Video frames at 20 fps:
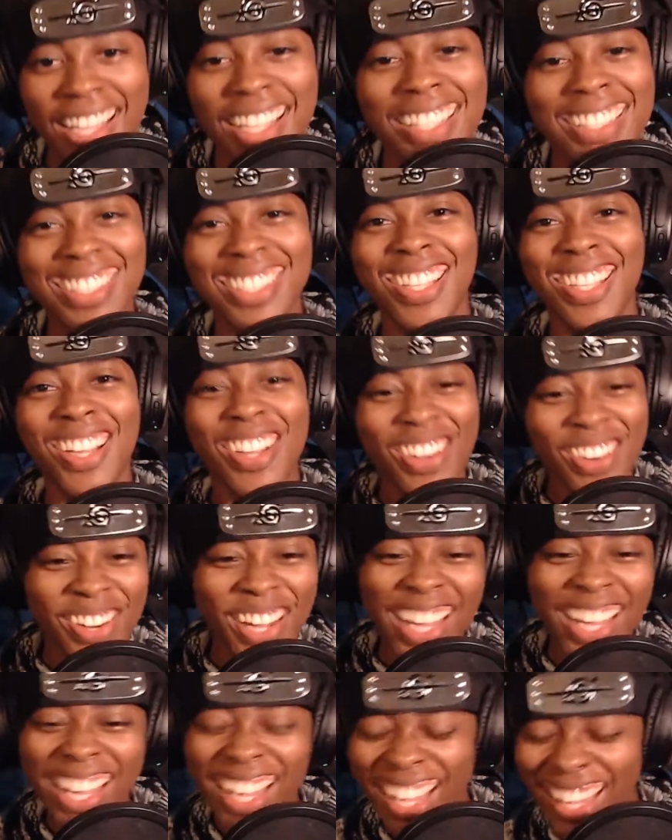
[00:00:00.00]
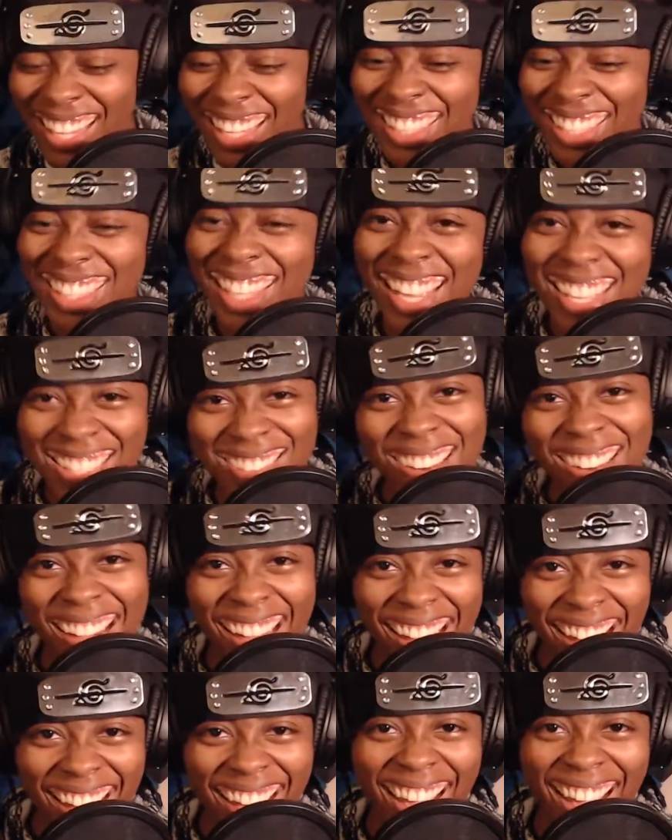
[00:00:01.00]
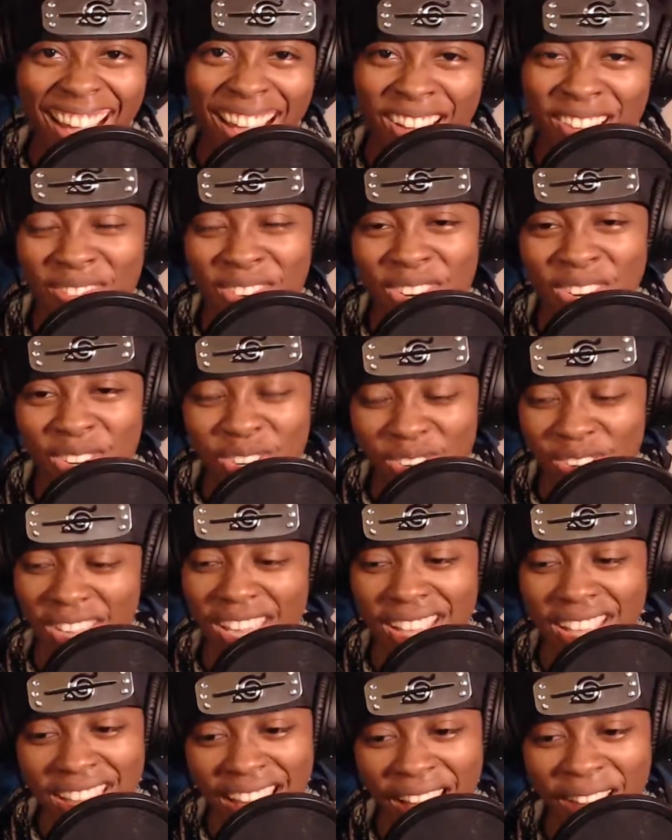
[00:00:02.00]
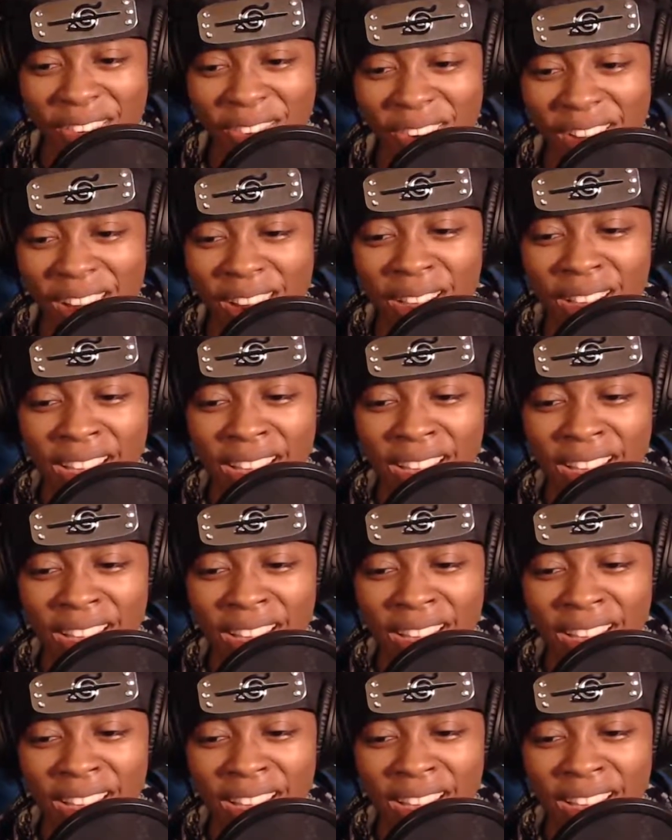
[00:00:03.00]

So that's why I've been doing it that way.